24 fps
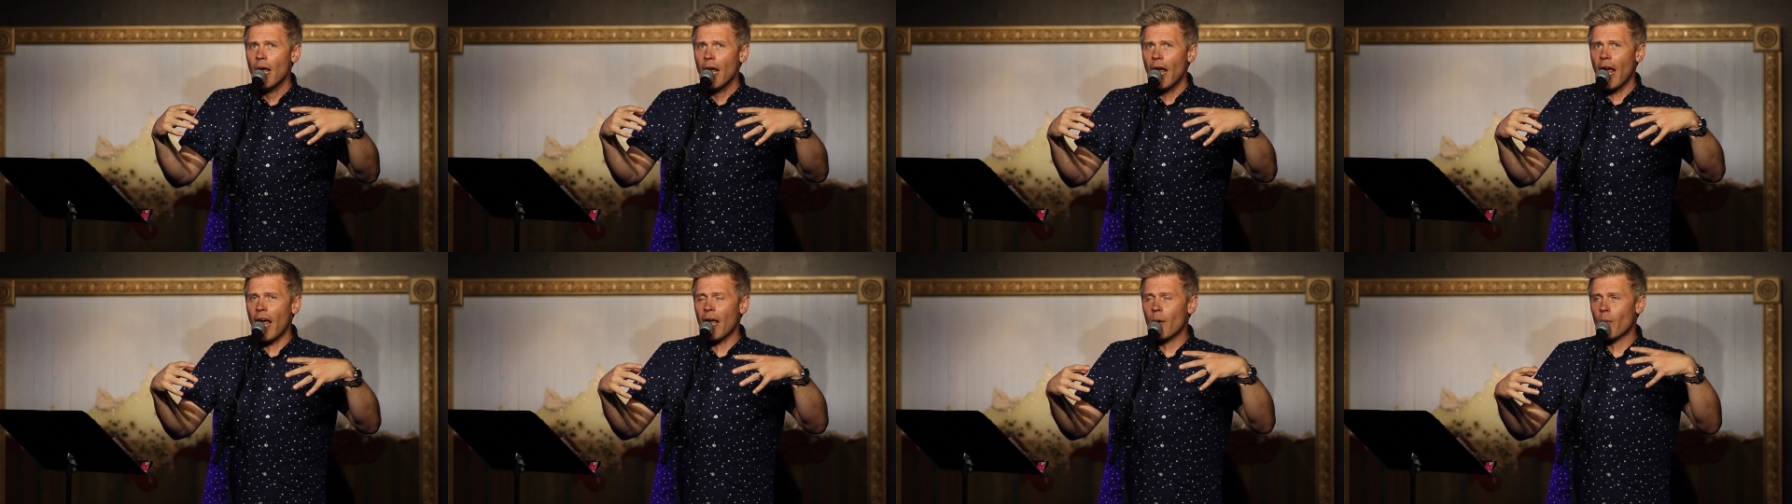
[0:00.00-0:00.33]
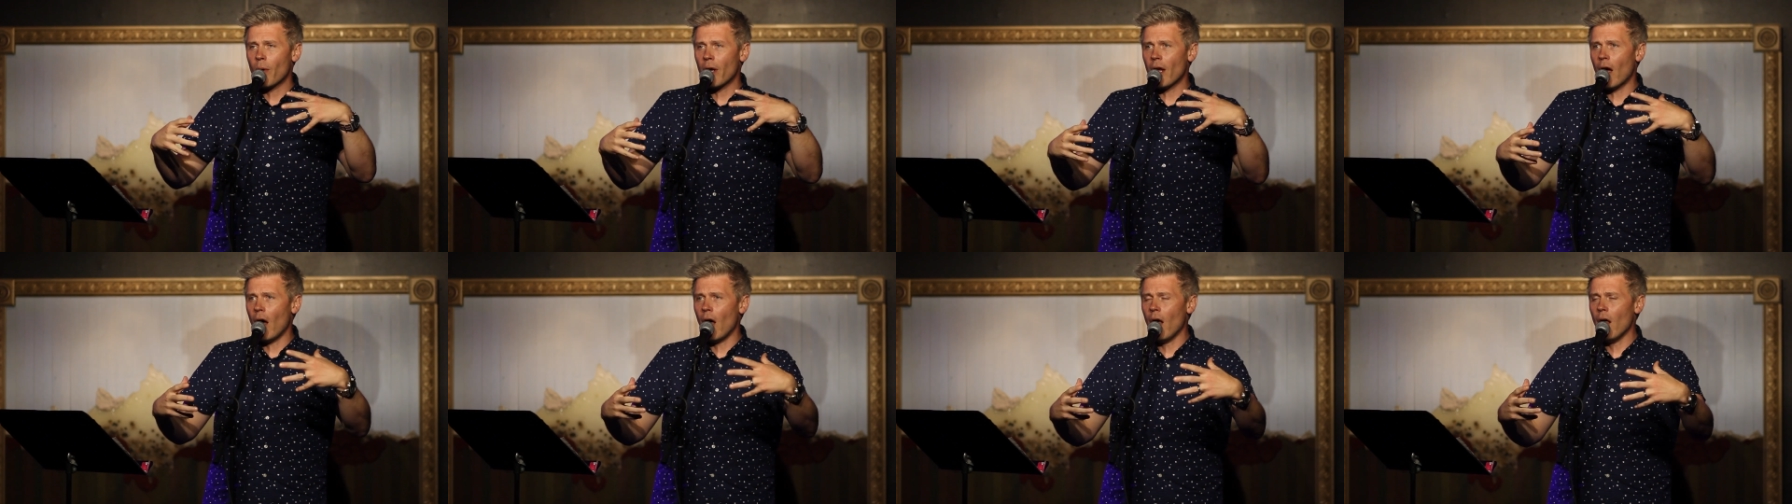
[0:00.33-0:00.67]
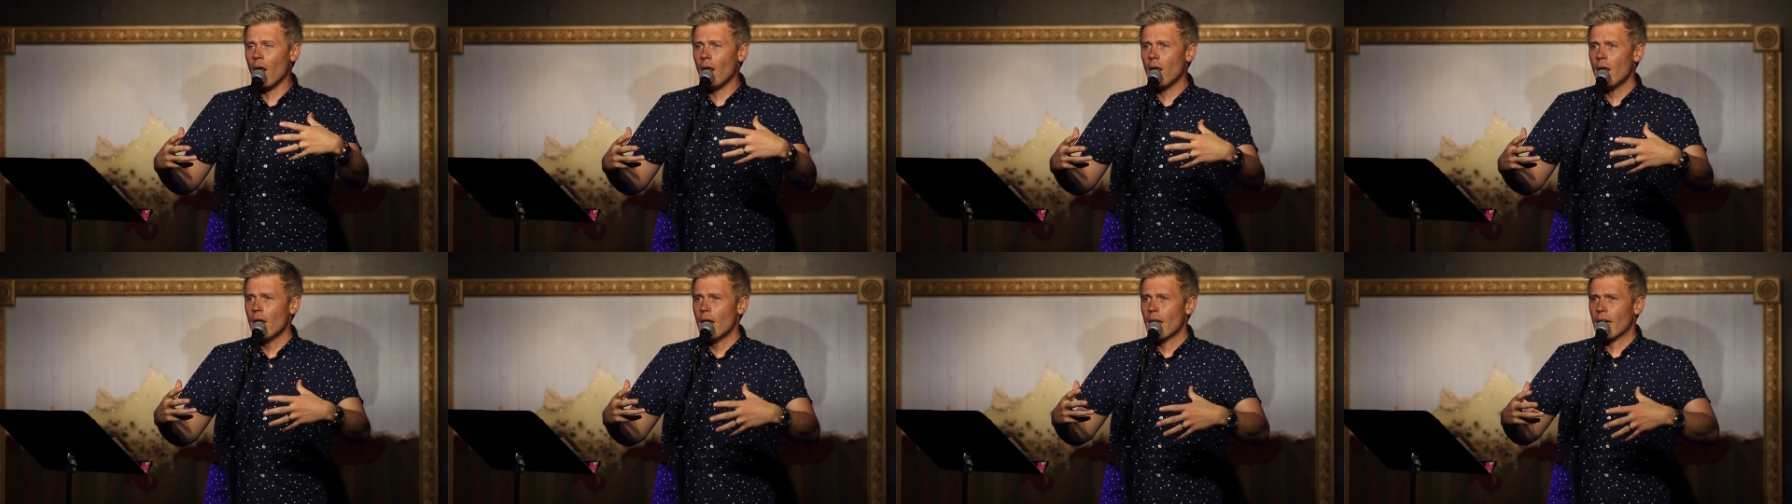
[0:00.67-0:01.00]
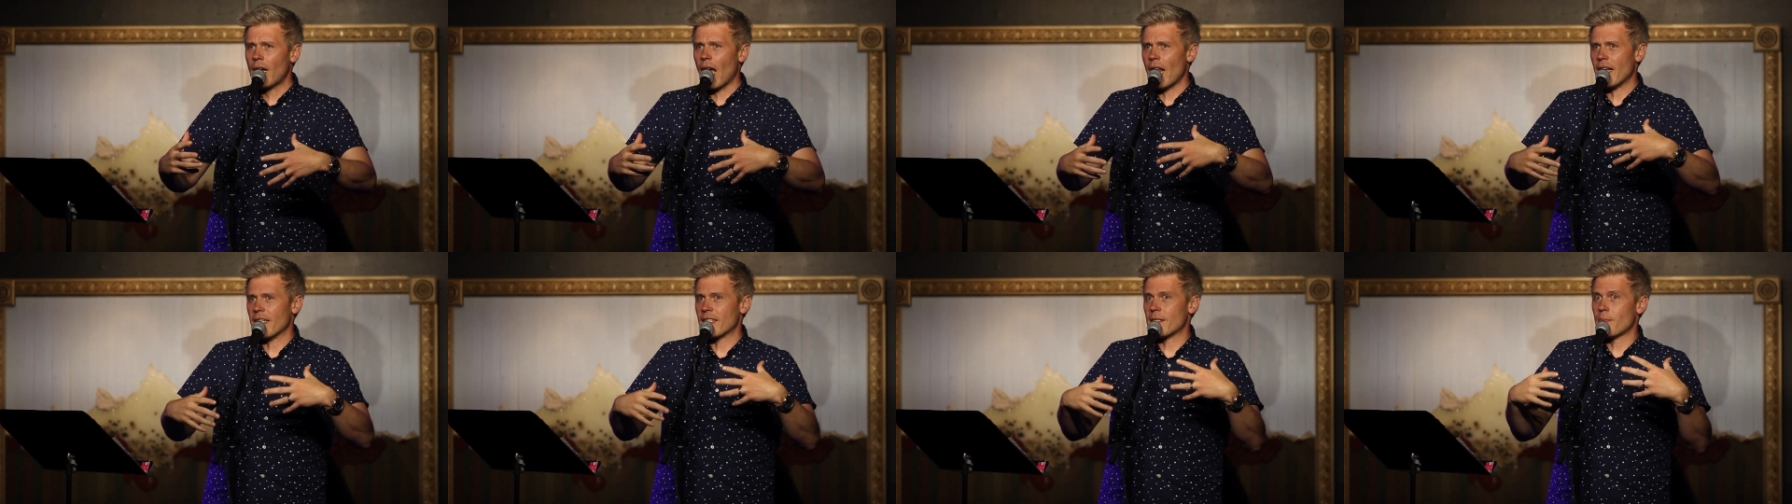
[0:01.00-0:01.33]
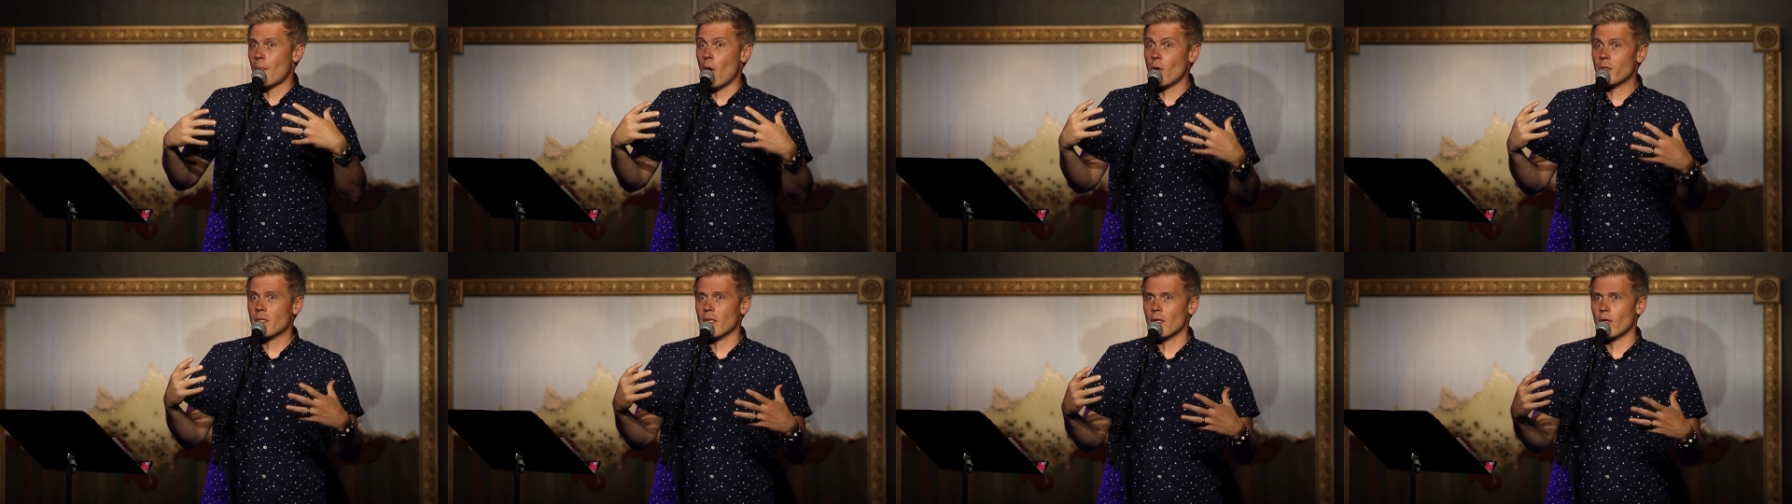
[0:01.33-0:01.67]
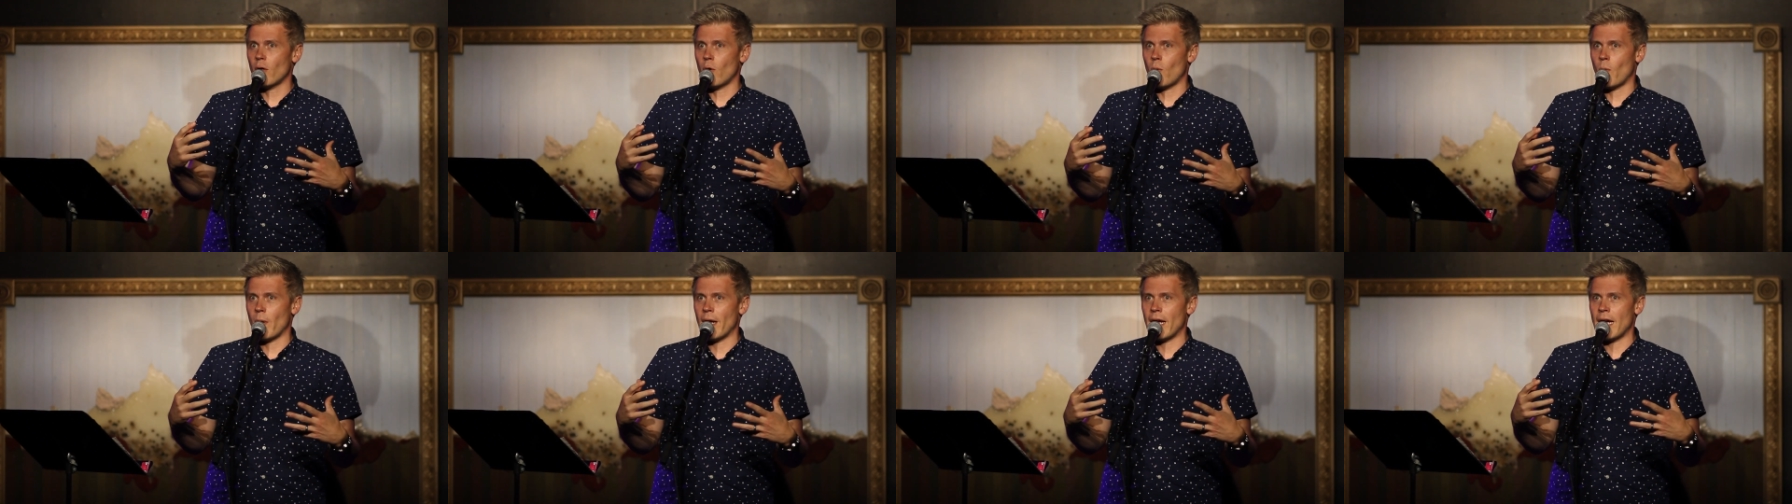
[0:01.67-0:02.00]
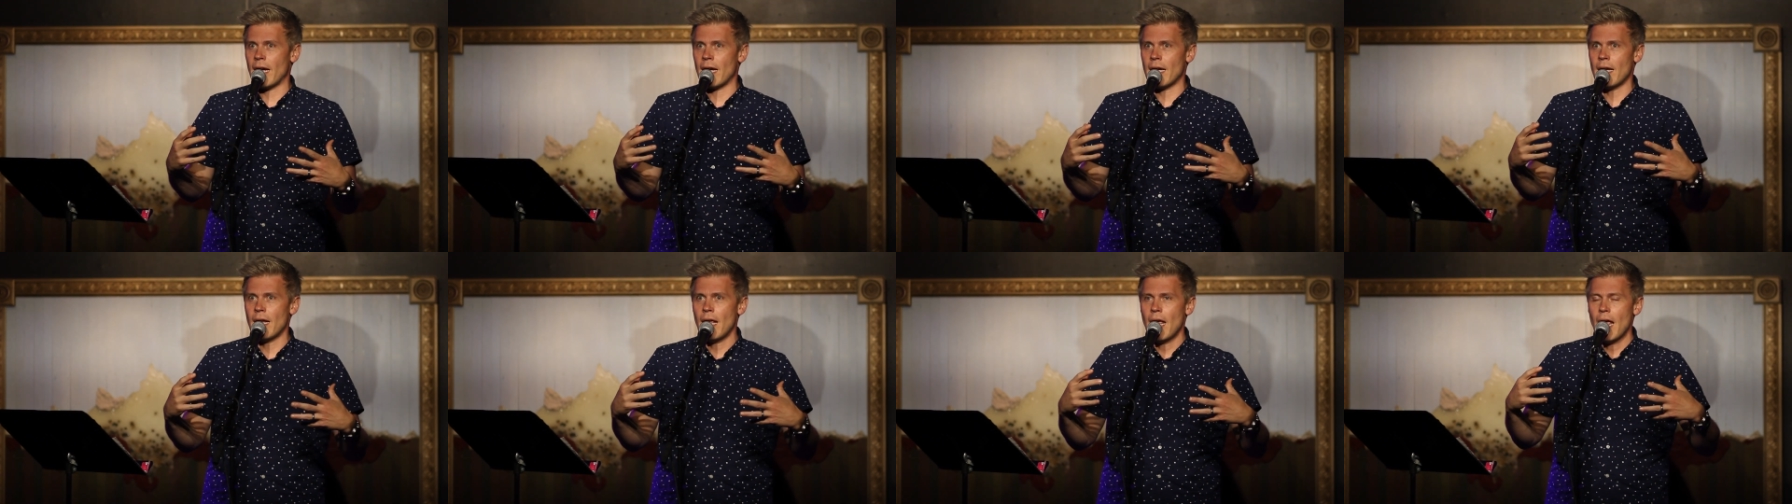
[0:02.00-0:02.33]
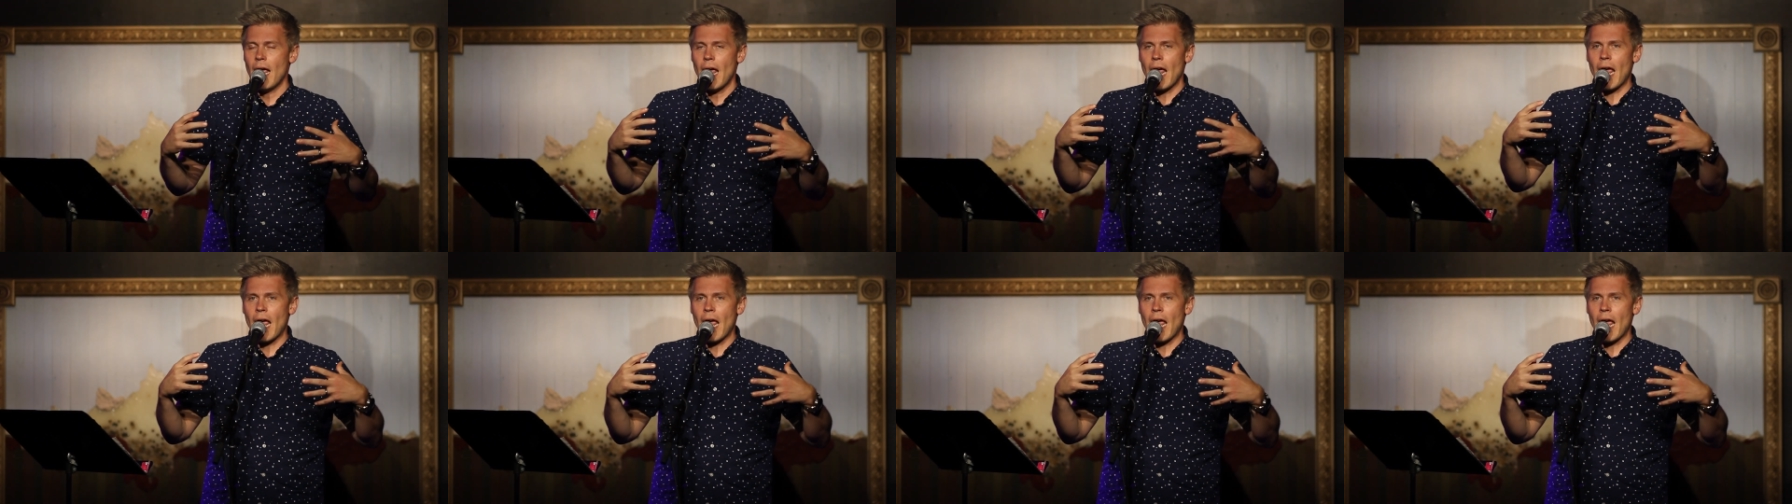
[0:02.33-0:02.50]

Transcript: And we all kind of smoked a little weed.